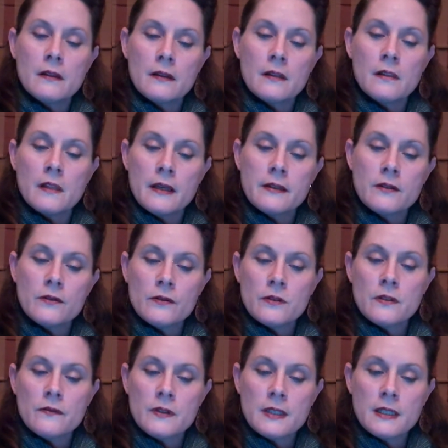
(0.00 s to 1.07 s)

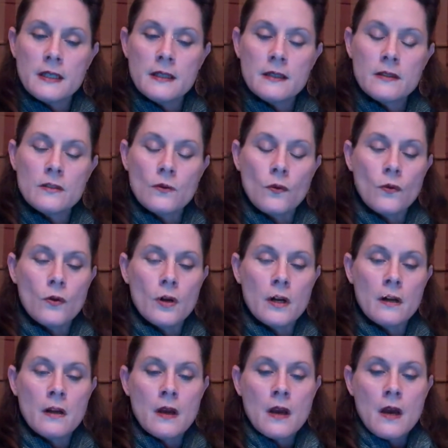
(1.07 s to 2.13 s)
clusters of seats, or